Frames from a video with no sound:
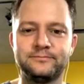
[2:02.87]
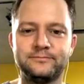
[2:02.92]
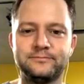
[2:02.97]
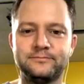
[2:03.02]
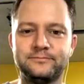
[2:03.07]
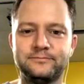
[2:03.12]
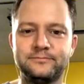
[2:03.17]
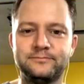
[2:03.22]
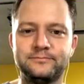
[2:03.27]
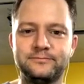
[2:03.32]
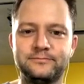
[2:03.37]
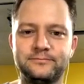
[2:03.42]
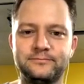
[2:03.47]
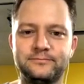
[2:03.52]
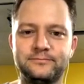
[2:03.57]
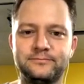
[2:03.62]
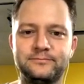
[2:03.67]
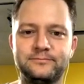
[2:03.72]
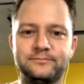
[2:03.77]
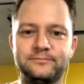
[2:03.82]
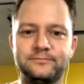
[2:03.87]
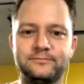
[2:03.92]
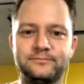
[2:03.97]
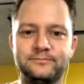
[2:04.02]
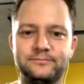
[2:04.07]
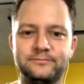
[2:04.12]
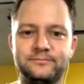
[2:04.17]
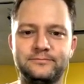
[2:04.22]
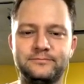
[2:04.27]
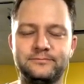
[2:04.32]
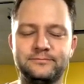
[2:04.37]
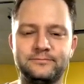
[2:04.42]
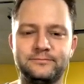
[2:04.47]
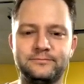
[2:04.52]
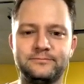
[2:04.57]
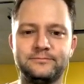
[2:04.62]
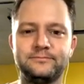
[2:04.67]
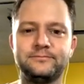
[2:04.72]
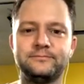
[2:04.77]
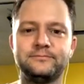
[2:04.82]

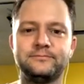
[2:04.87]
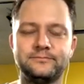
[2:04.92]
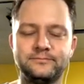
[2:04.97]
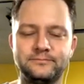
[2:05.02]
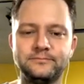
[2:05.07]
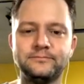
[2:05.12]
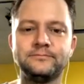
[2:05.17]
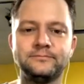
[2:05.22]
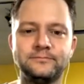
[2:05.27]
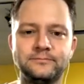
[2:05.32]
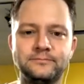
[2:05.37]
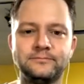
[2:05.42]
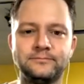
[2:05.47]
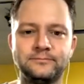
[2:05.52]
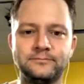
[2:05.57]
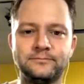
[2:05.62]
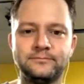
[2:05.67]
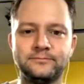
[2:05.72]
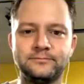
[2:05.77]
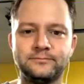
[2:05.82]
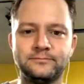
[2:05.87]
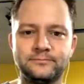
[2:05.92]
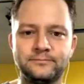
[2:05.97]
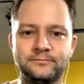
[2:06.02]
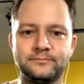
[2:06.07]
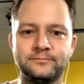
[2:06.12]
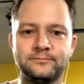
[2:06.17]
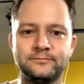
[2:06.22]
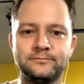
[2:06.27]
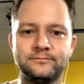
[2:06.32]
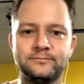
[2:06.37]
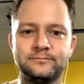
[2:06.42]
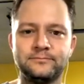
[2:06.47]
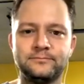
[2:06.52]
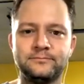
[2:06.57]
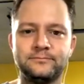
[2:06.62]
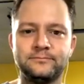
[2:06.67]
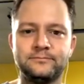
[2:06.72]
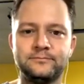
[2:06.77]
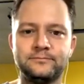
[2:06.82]

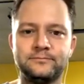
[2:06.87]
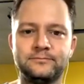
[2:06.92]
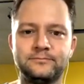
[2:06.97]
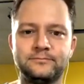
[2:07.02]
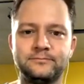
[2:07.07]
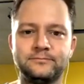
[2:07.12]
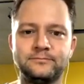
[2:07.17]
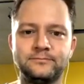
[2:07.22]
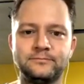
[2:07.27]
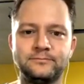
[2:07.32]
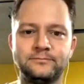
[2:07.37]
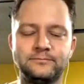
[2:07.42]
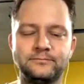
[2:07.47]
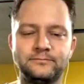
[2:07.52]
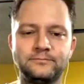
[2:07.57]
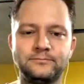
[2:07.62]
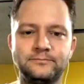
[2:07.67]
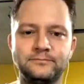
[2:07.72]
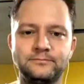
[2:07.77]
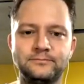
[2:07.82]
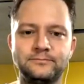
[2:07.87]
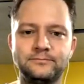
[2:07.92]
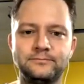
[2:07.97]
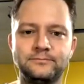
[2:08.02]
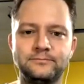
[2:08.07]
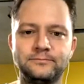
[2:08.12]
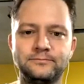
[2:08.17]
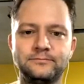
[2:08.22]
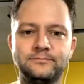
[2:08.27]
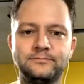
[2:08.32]
(not speaking)